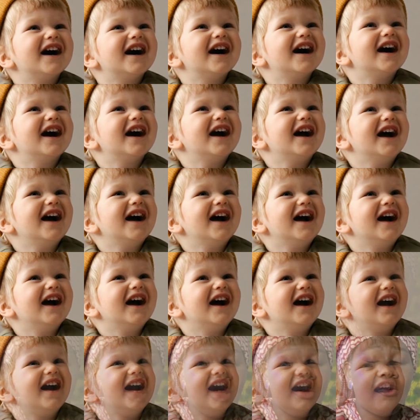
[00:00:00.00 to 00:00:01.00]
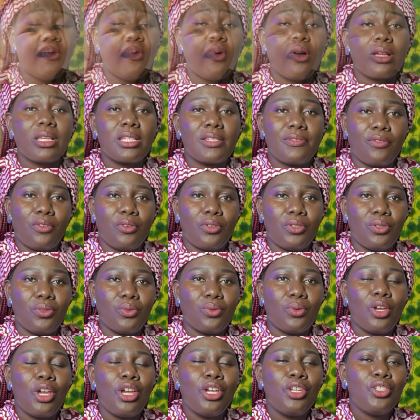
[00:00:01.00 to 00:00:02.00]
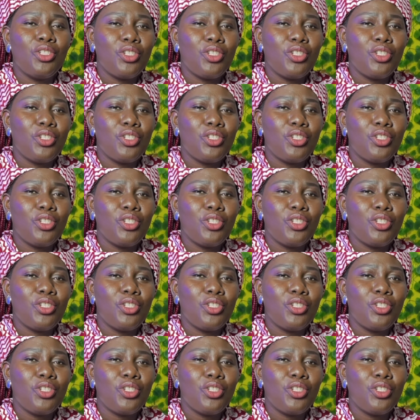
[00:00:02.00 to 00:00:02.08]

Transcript: Do whatever works for you.